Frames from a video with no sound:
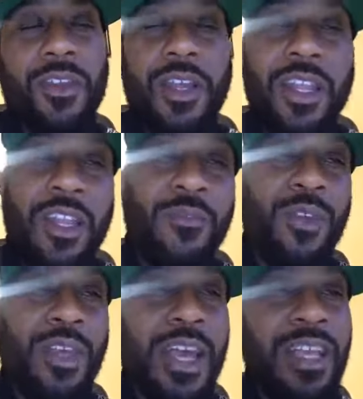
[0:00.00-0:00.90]
I love
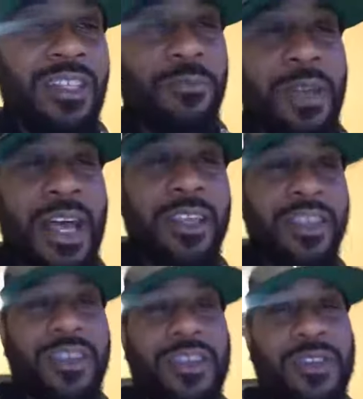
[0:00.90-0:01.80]
you guys. I'm out of
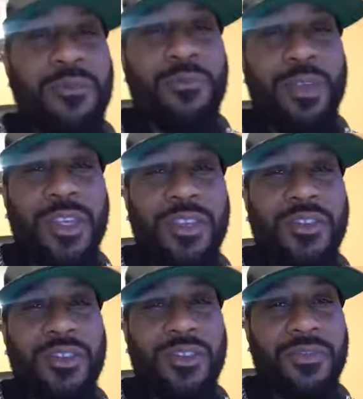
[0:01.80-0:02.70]
here. Peace.